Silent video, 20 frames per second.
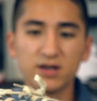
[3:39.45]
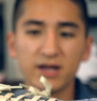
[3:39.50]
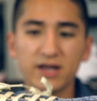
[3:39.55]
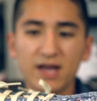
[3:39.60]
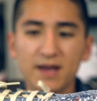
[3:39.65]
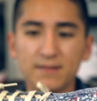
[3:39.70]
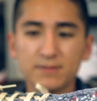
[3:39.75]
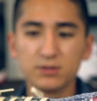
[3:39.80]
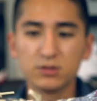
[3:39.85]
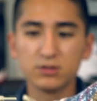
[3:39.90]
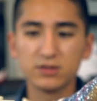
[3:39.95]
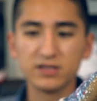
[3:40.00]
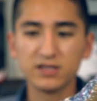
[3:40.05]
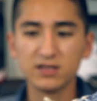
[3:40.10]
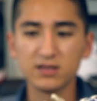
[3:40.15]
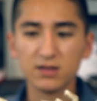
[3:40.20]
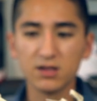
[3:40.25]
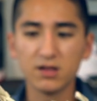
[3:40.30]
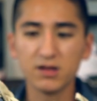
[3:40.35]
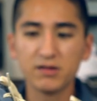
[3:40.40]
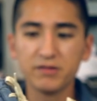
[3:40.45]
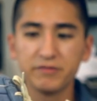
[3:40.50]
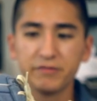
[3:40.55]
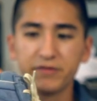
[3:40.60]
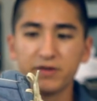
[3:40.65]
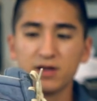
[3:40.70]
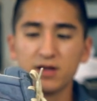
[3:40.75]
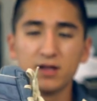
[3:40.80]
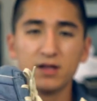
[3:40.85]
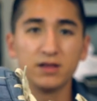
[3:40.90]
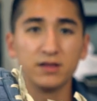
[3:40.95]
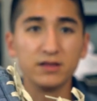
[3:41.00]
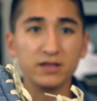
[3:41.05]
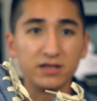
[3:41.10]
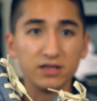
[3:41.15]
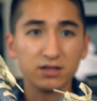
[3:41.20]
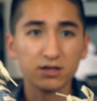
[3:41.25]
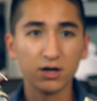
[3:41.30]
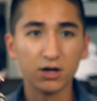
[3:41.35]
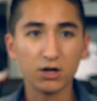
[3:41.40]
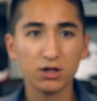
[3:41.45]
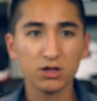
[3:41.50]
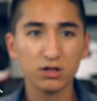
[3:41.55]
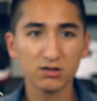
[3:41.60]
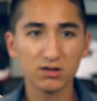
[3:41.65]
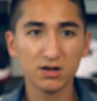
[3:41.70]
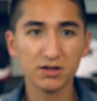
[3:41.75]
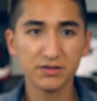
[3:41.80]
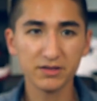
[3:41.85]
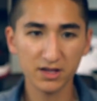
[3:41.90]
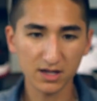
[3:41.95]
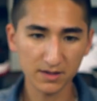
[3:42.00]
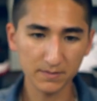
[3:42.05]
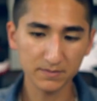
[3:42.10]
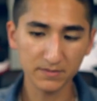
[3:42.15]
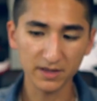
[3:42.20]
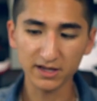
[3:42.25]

I absolutely love the color on them.